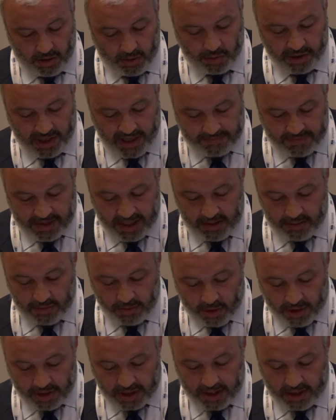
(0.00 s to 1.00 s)
We have been
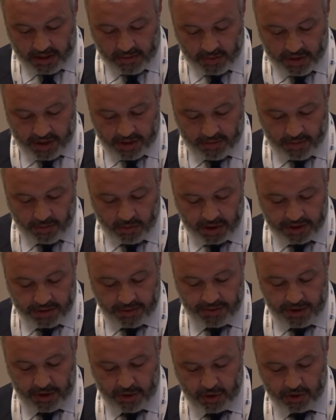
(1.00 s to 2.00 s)
working with water
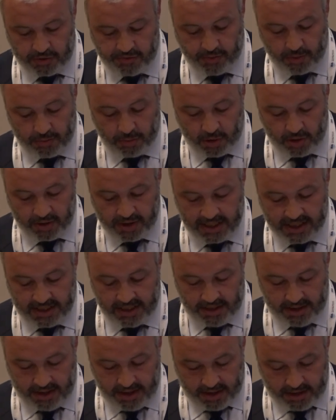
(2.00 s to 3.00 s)
reuse for more than
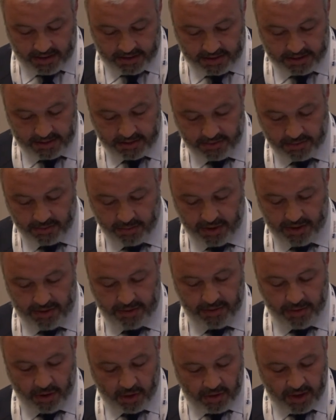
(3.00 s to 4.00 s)
10 years
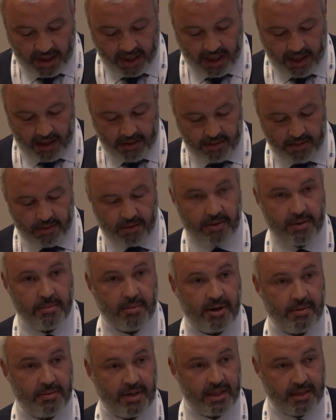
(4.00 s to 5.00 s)
with no health or
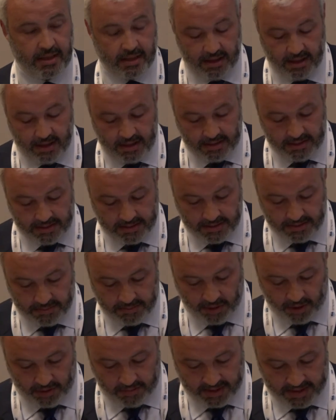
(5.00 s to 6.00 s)
environmental
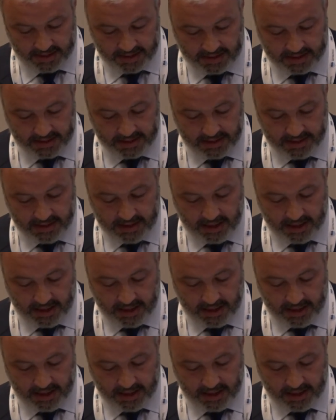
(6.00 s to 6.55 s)
problems,